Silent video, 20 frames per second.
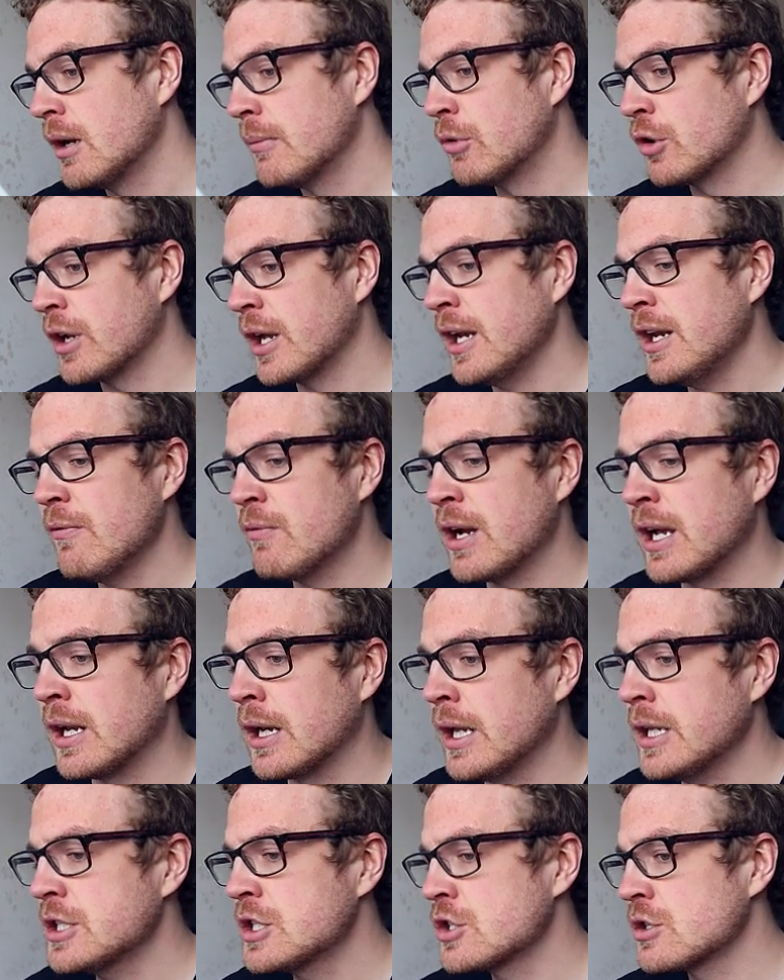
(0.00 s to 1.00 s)
But anyway,
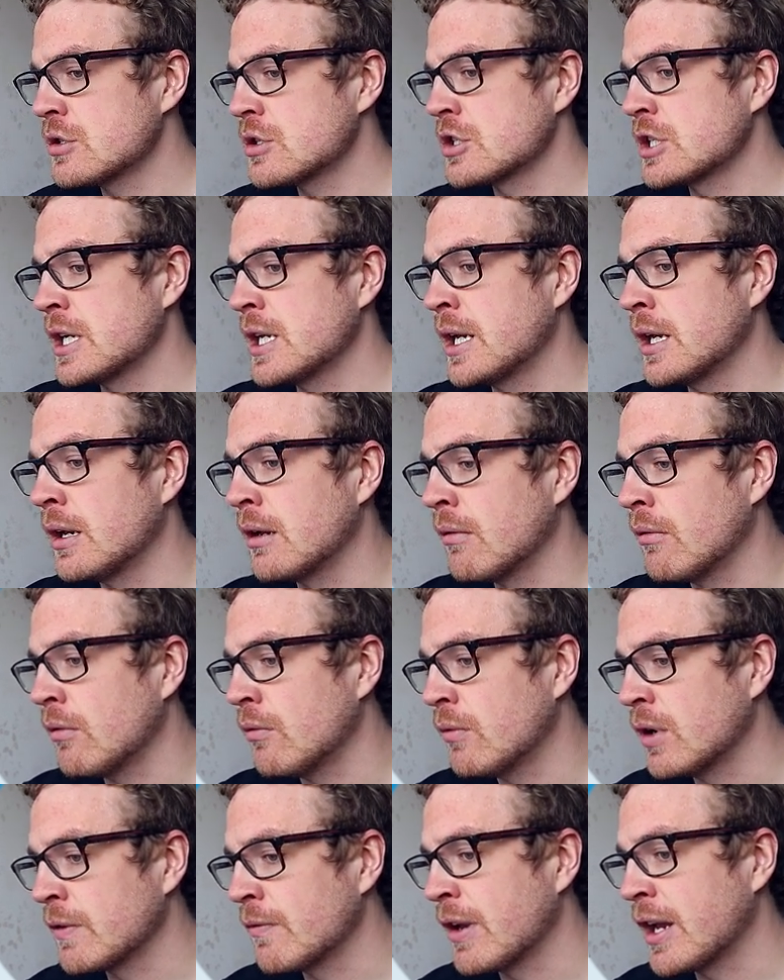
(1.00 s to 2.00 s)
let's see
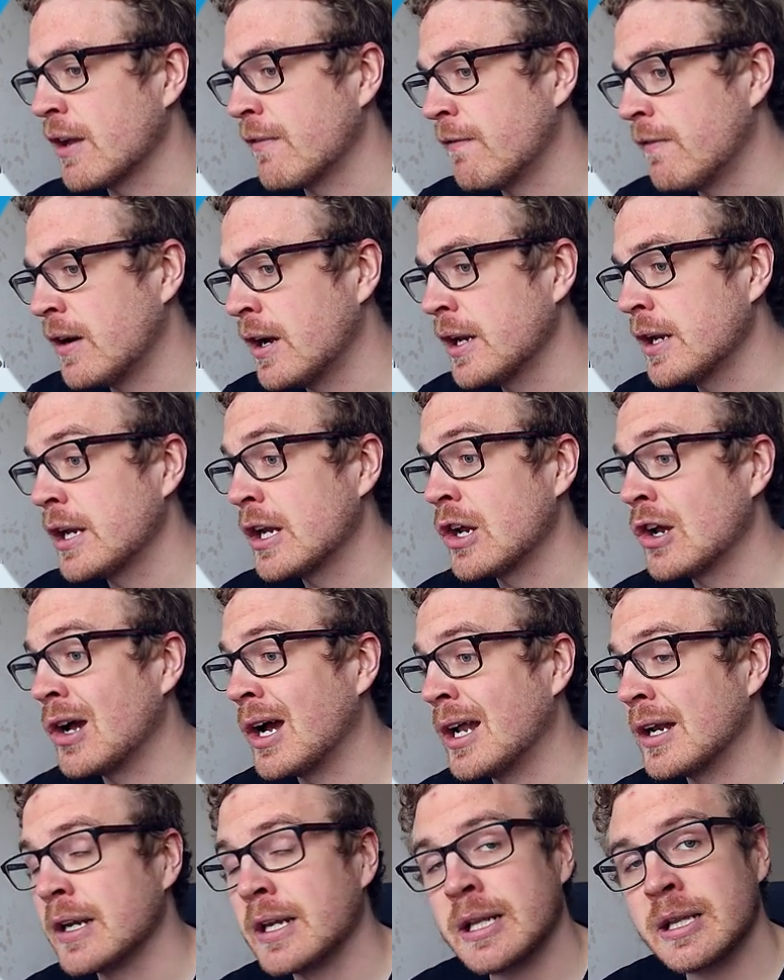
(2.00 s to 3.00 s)
what we can find here.
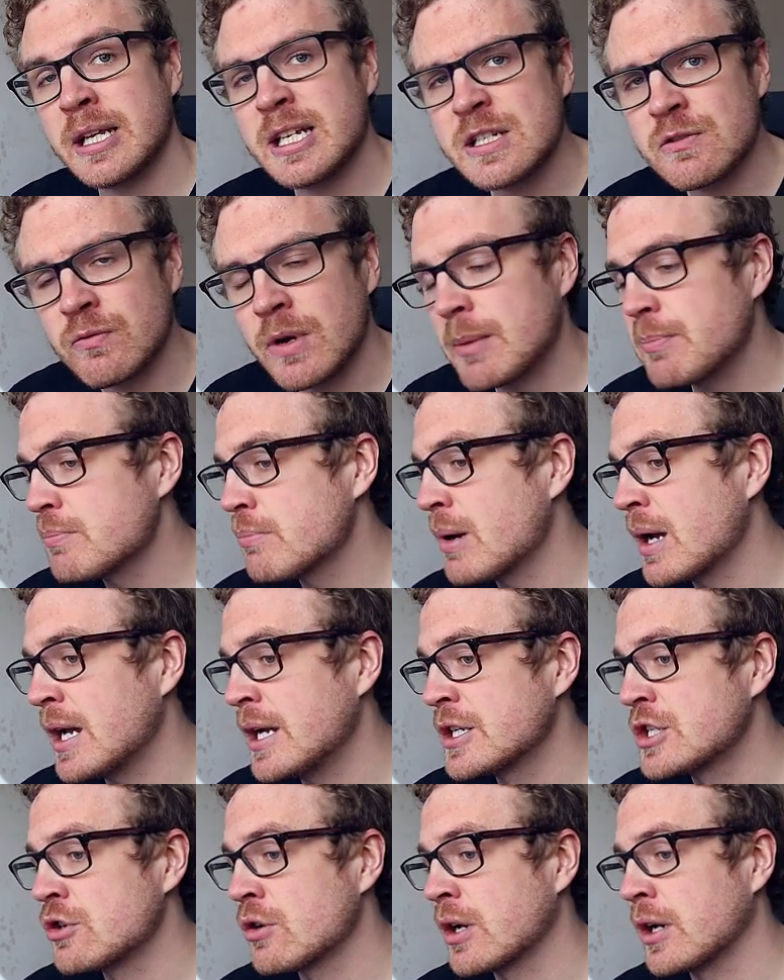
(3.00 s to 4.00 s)
And in this web
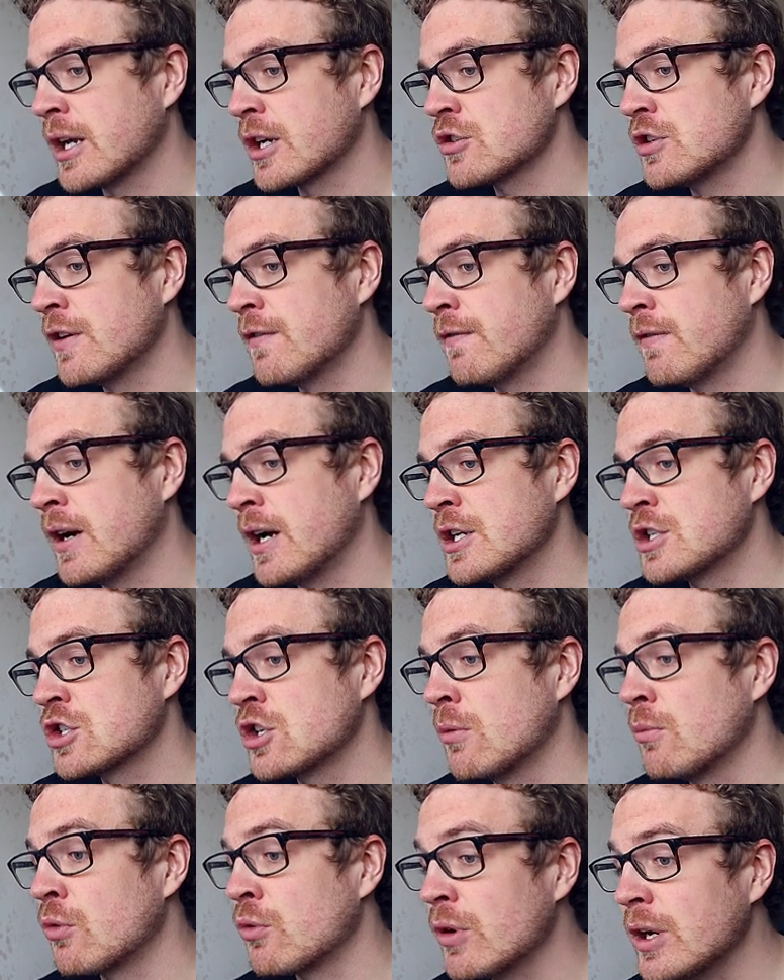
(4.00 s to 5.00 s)
page, you can actually find
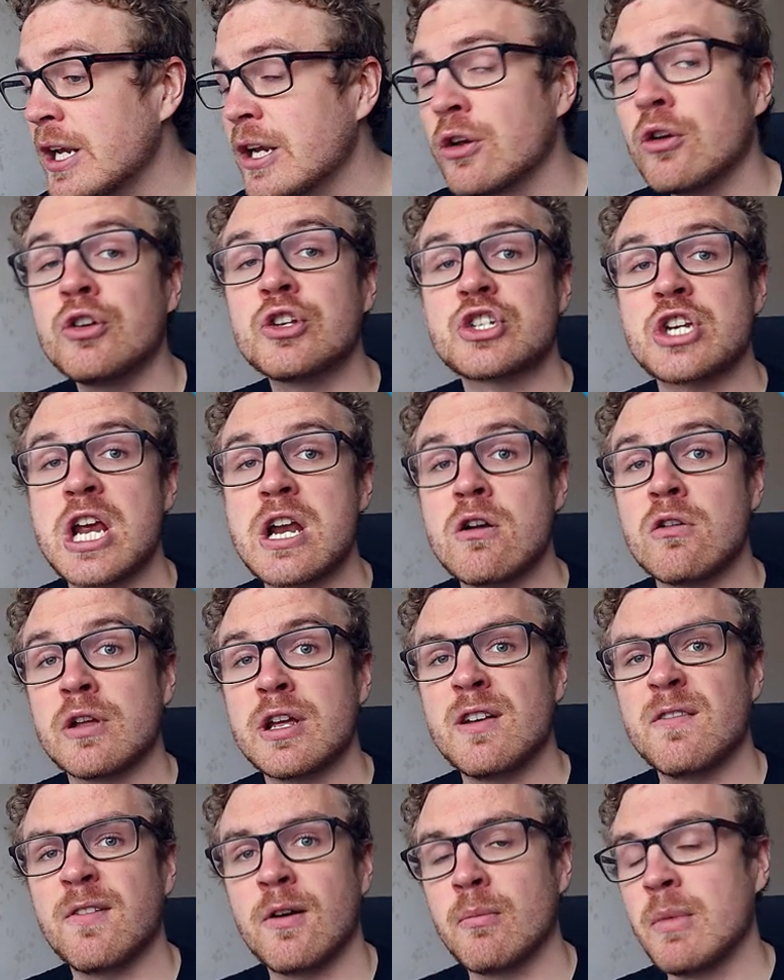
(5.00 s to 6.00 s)
some really good general
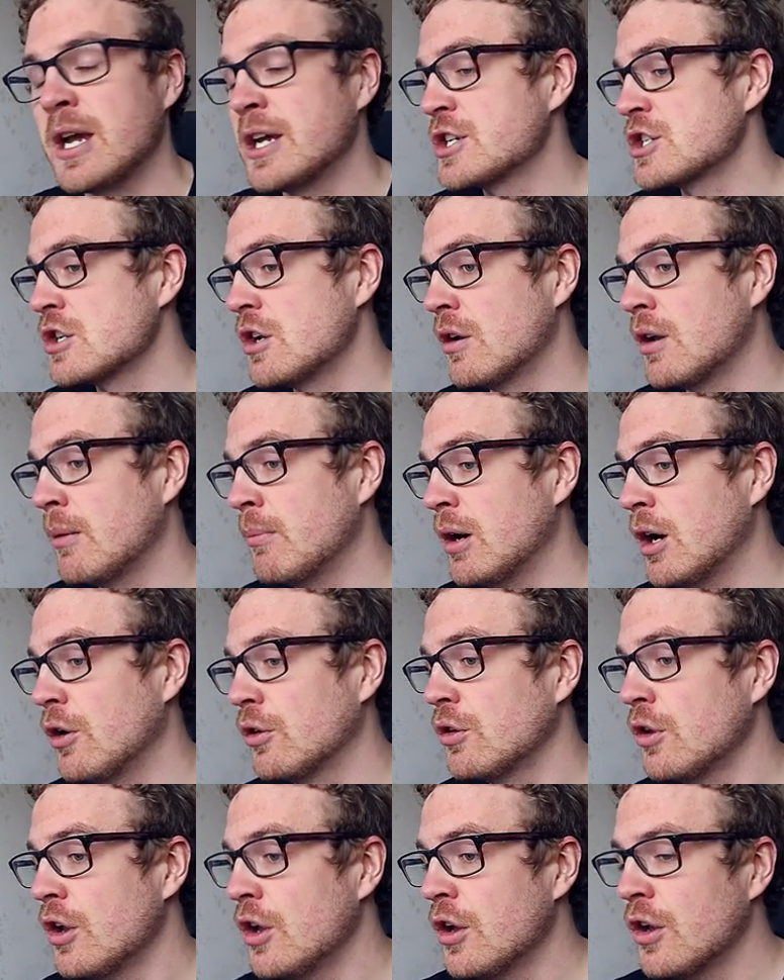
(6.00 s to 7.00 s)
information
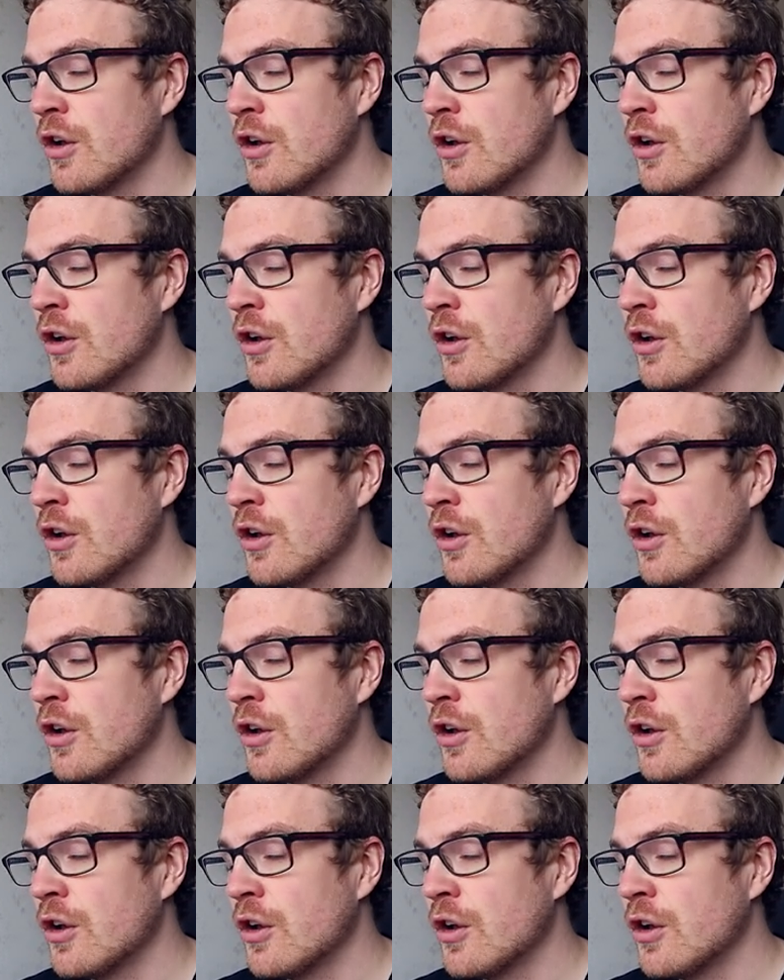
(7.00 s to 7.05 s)
about